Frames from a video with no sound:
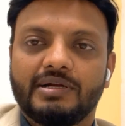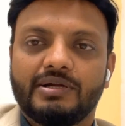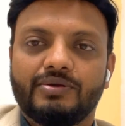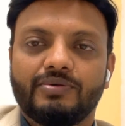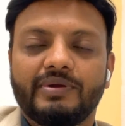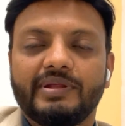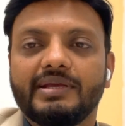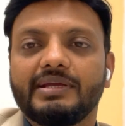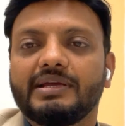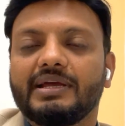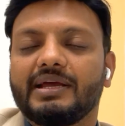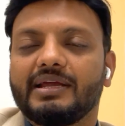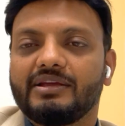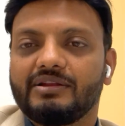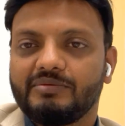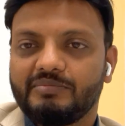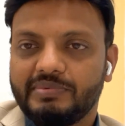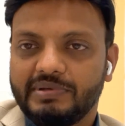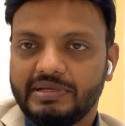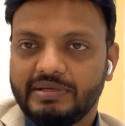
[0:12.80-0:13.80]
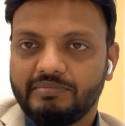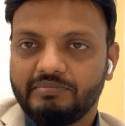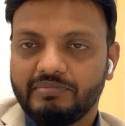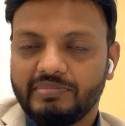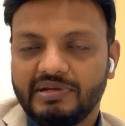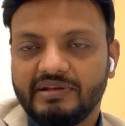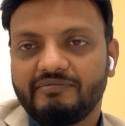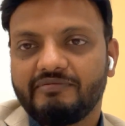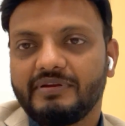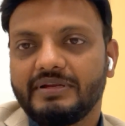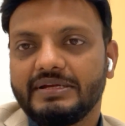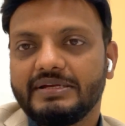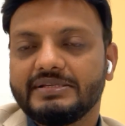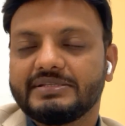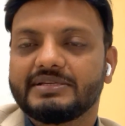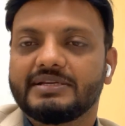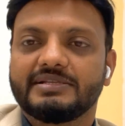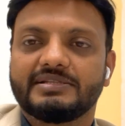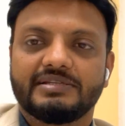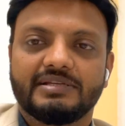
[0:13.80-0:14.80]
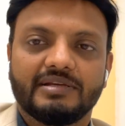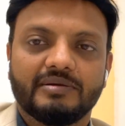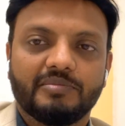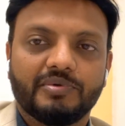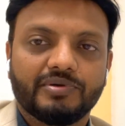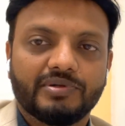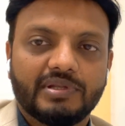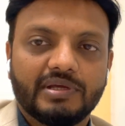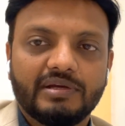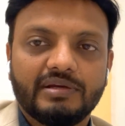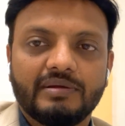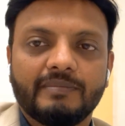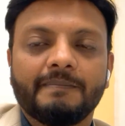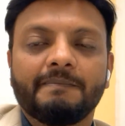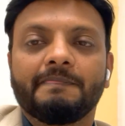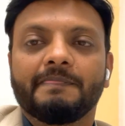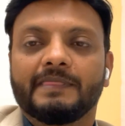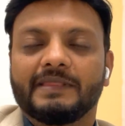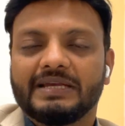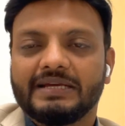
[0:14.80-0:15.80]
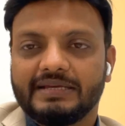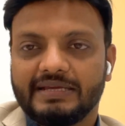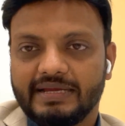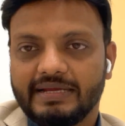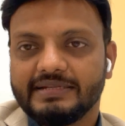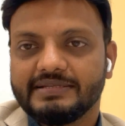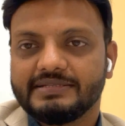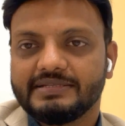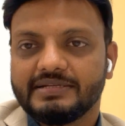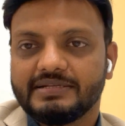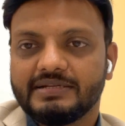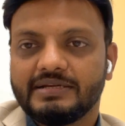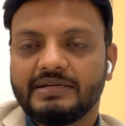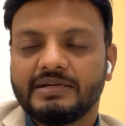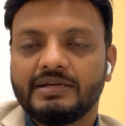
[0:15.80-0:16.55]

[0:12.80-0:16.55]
Today I will be briefly discussing about the cancer.